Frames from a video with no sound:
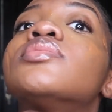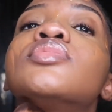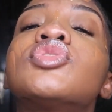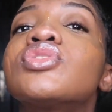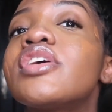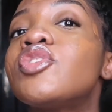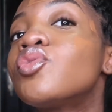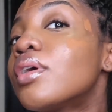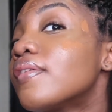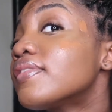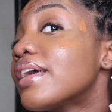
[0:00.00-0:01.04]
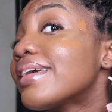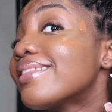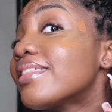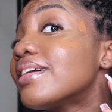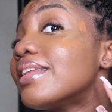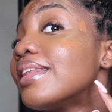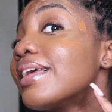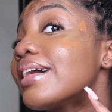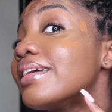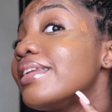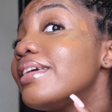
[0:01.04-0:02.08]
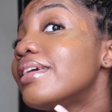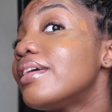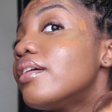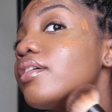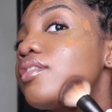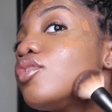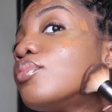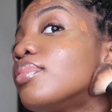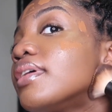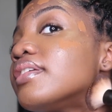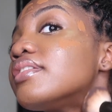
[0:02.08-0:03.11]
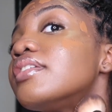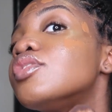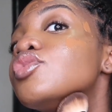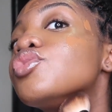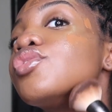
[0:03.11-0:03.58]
So that you don't have like the line here, you blend it into